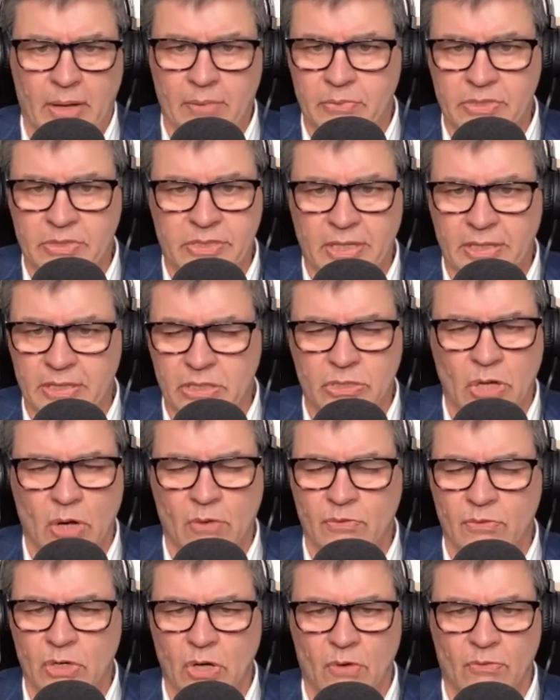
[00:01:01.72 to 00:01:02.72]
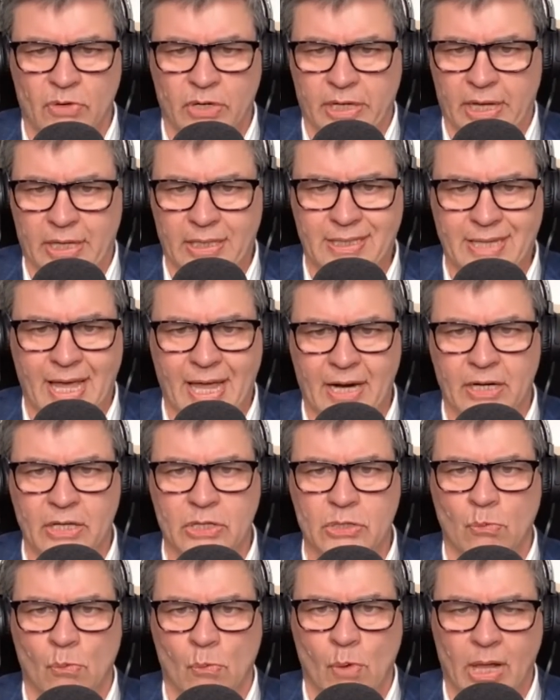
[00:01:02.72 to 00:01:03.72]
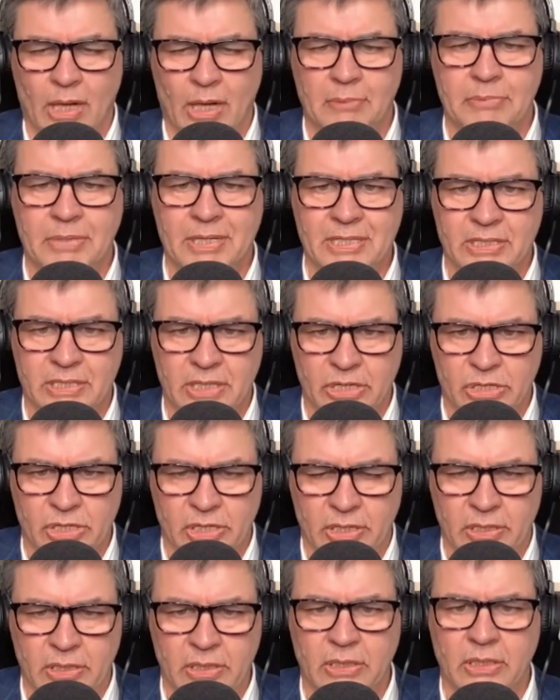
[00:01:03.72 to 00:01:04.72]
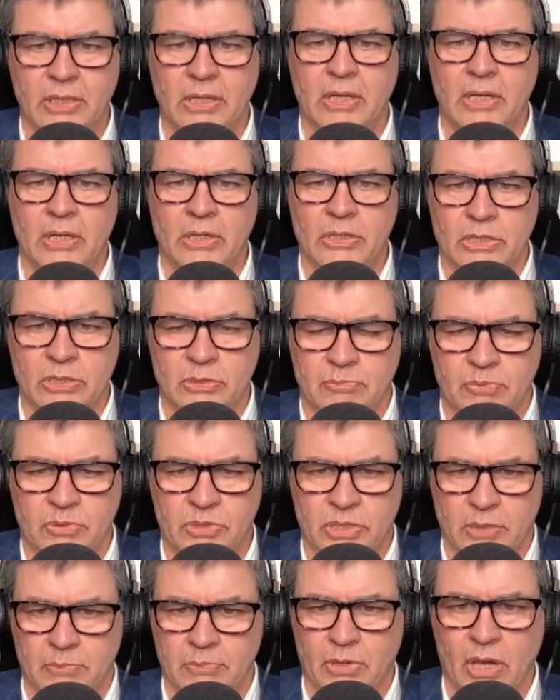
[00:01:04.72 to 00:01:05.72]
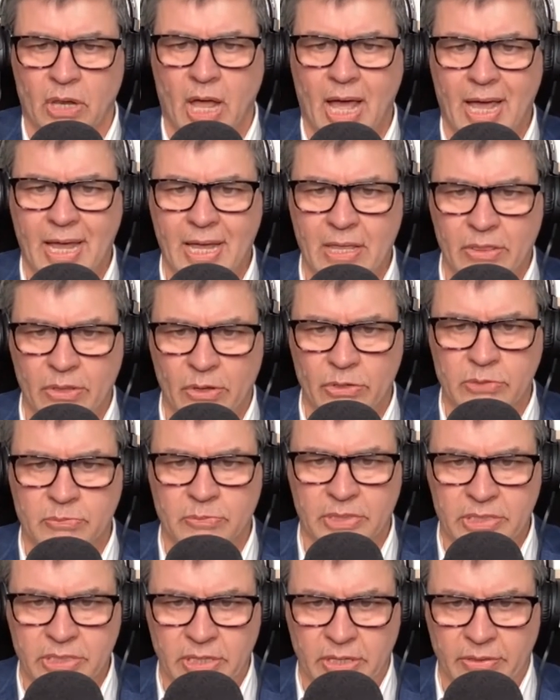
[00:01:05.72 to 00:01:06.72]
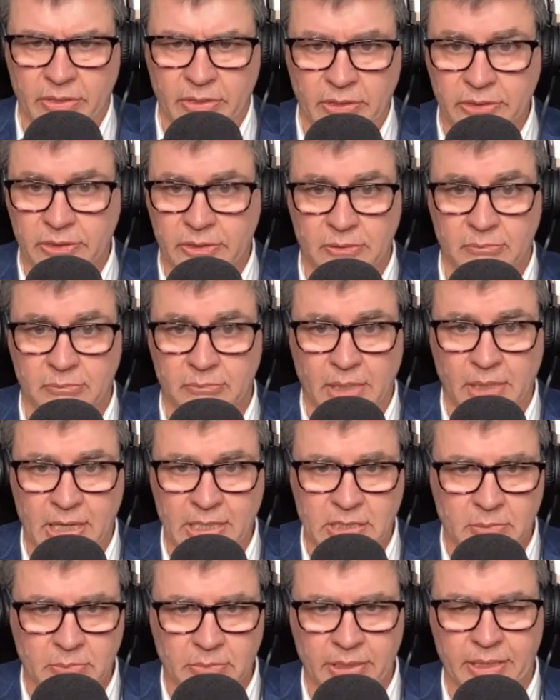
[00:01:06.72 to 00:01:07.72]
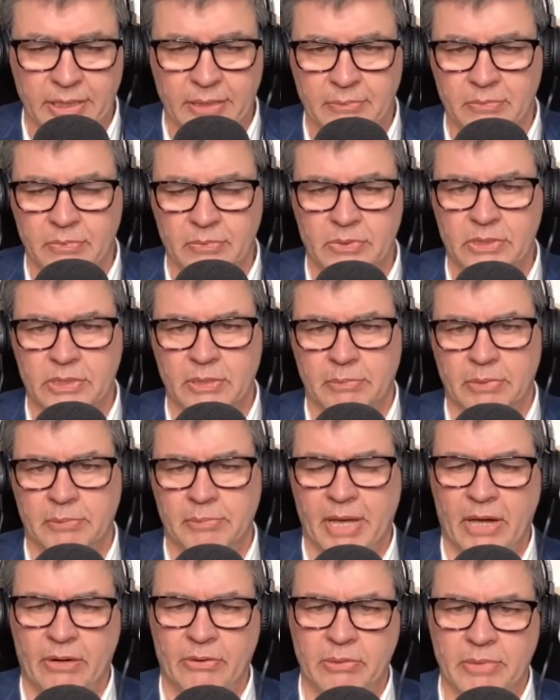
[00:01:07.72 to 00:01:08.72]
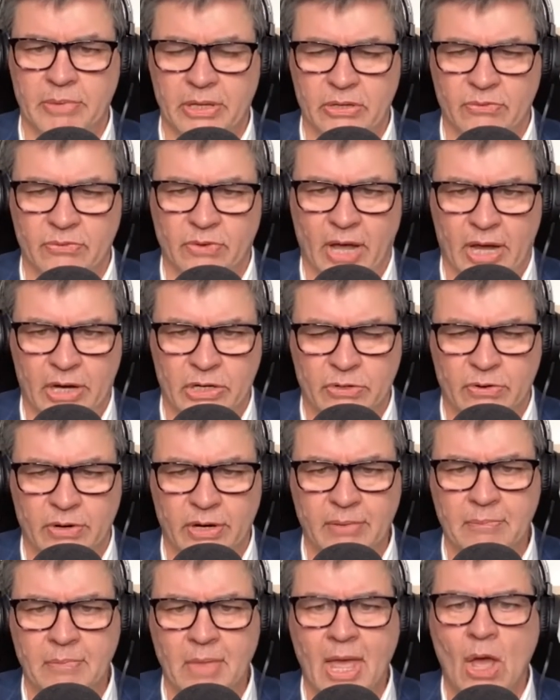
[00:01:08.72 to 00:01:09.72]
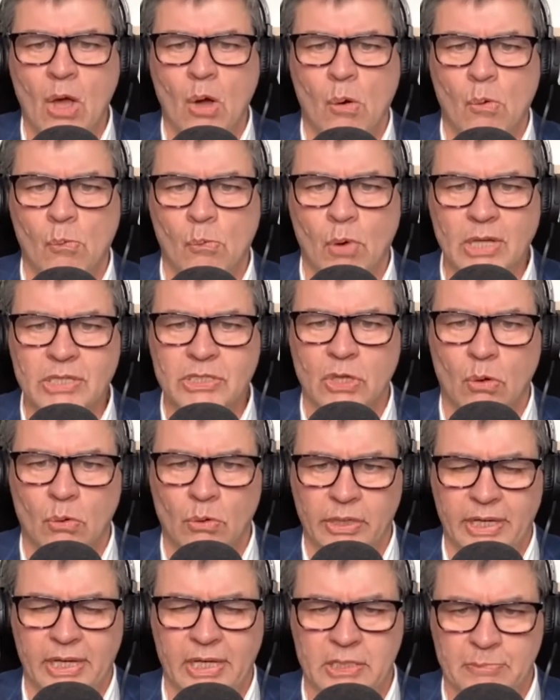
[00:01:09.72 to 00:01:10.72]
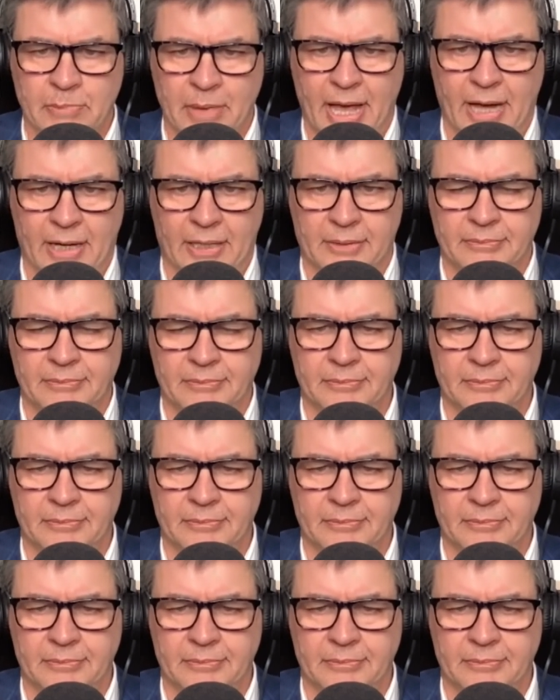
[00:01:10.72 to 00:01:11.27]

we've said this over and over again, Canada is well positioned to supply those materials and possibly some of the battery manufacturing. What's holding us back?